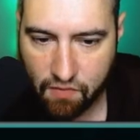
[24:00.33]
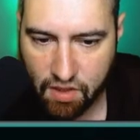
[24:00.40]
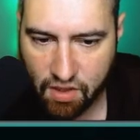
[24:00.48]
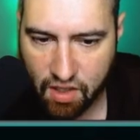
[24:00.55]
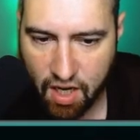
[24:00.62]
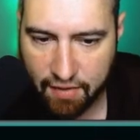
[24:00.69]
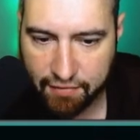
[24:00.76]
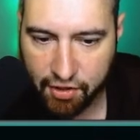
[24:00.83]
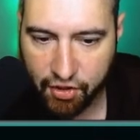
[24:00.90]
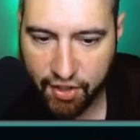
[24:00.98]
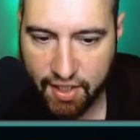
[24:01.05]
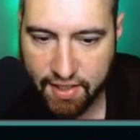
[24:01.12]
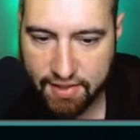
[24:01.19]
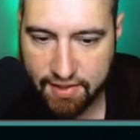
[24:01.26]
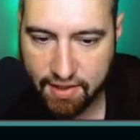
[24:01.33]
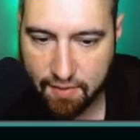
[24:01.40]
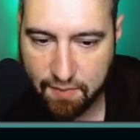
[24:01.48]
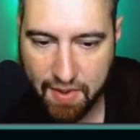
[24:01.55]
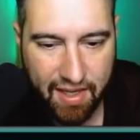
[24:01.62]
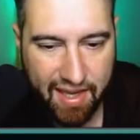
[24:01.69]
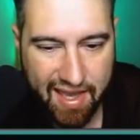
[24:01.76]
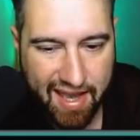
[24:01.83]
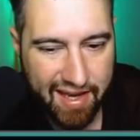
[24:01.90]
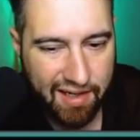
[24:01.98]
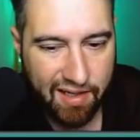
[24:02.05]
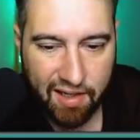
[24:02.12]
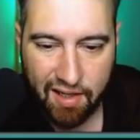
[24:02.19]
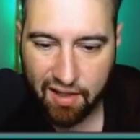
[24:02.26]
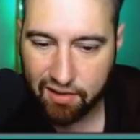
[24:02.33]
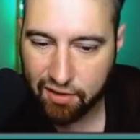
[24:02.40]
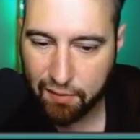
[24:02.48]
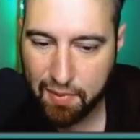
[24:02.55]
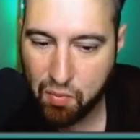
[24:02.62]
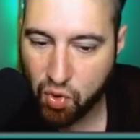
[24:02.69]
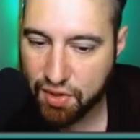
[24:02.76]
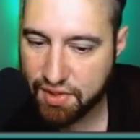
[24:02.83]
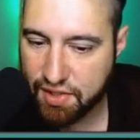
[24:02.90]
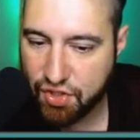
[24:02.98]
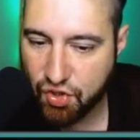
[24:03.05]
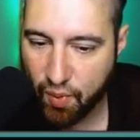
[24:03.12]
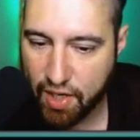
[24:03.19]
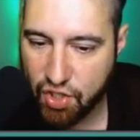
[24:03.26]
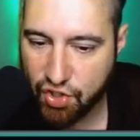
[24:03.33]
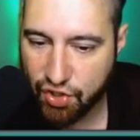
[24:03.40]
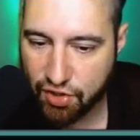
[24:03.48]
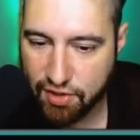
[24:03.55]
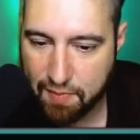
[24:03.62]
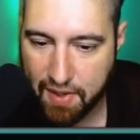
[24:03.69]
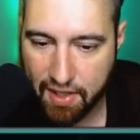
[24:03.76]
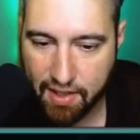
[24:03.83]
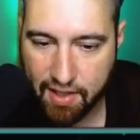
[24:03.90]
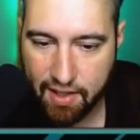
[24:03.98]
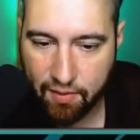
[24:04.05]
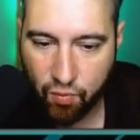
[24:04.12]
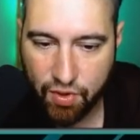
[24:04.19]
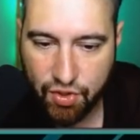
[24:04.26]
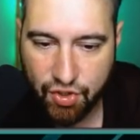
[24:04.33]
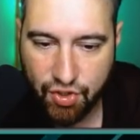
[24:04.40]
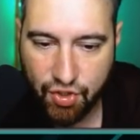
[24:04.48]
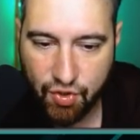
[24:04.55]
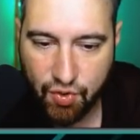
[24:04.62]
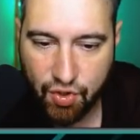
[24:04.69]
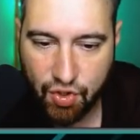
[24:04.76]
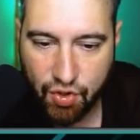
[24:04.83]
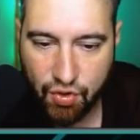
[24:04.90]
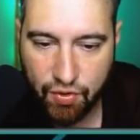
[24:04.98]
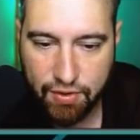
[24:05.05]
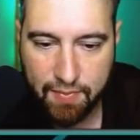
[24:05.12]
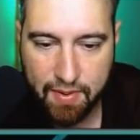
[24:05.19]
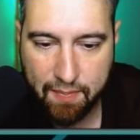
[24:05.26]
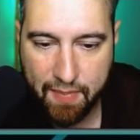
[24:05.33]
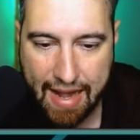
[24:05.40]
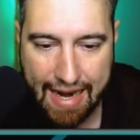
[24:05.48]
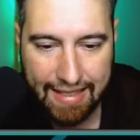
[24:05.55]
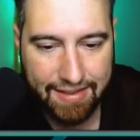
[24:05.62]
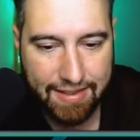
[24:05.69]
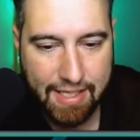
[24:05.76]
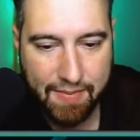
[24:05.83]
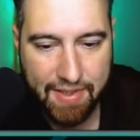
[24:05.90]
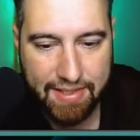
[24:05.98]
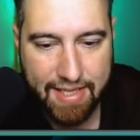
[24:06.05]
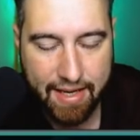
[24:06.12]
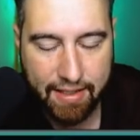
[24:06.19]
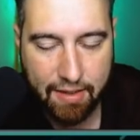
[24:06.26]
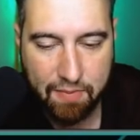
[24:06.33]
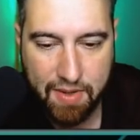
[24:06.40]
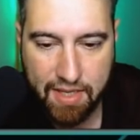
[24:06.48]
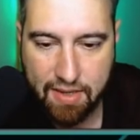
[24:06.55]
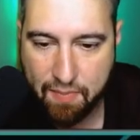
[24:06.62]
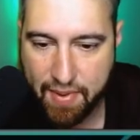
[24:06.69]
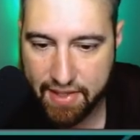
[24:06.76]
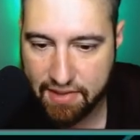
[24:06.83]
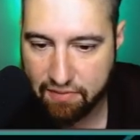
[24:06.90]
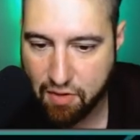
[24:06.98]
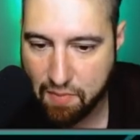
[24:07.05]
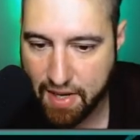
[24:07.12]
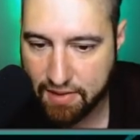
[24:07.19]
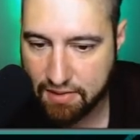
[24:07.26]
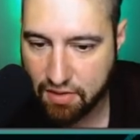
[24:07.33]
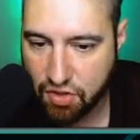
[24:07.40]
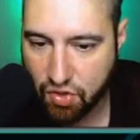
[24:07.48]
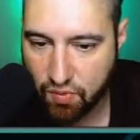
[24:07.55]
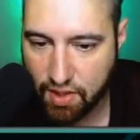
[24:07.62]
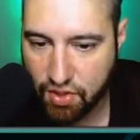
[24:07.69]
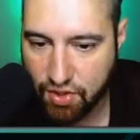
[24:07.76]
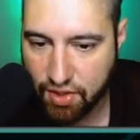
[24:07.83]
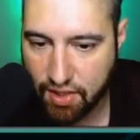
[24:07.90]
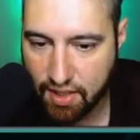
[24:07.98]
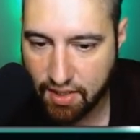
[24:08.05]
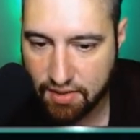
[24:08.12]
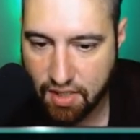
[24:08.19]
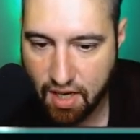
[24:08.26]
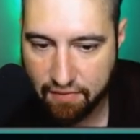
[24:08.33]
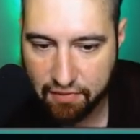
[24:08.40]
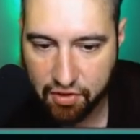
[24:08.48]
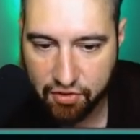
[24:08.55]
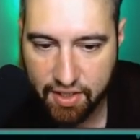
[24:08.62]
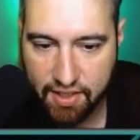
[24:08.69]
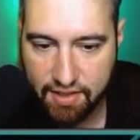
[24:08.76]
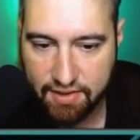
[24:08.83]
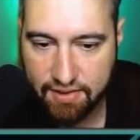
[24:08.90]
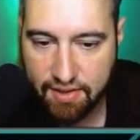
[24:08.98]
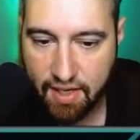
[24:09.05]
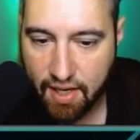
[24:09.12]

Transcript: Cofagrigus could be, again, a little bit more situational depending on what you use, but Body Slam is not going to be the best of the best situation against Cofagrigus.